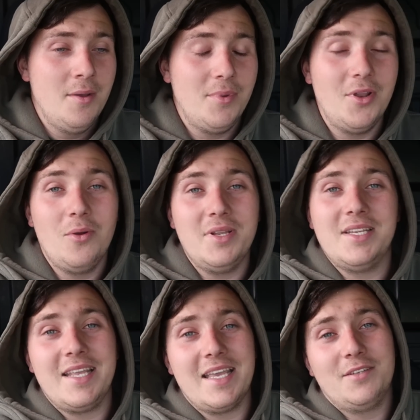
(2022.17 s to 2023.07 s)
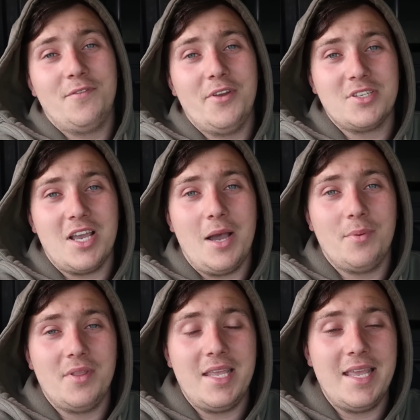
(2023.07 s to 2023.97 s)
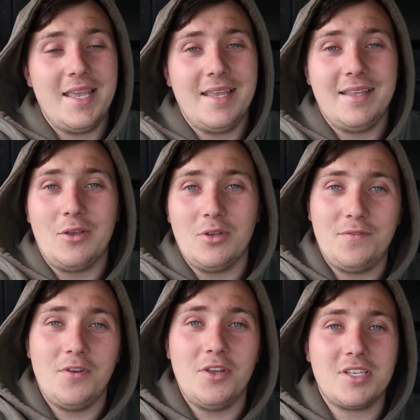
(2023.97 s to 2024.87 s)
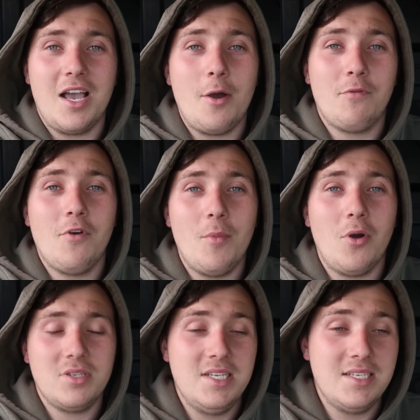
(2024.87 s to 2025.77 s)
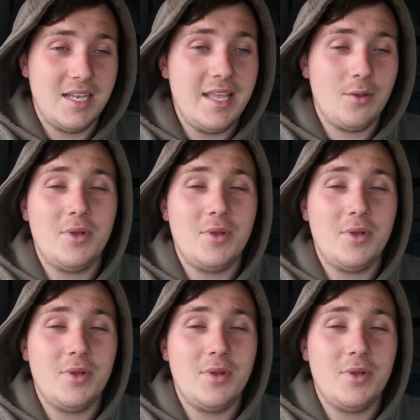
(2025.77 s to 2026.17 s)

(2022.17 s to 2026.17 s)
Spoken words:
But not only did he get his first carp of the year, he got his first carp from Oxlease Lake,